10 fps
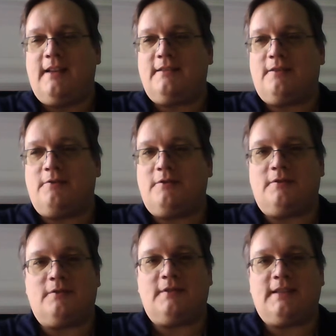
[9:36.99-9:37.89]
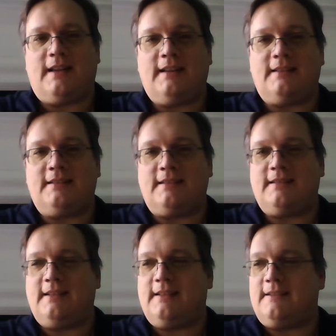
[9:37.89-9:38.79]
social scientist
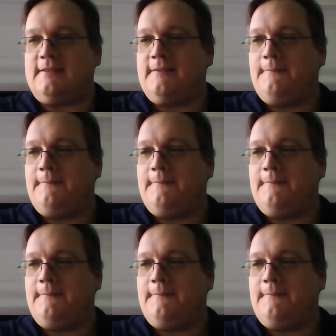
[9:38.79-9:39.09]
is.